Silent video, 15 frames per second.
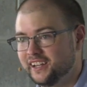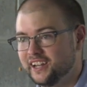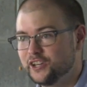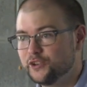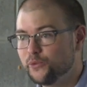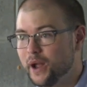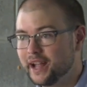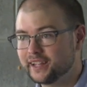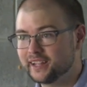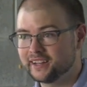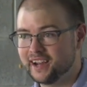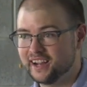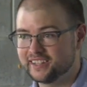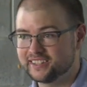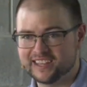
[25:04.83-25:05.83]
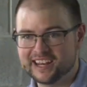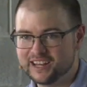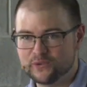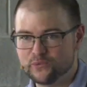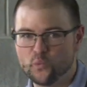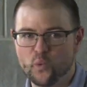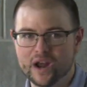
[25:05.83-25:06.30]
And you recognize they
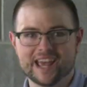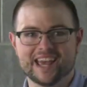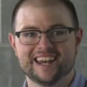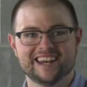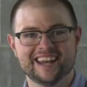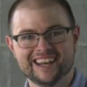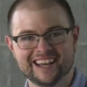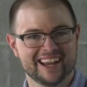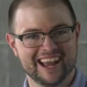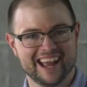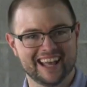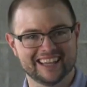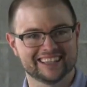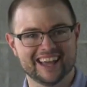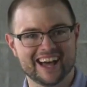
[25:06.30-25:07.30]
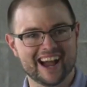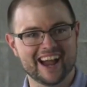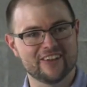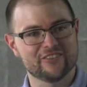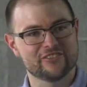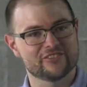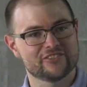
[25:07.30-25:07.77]
didn't win at
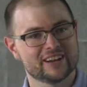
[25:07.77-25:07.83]
life.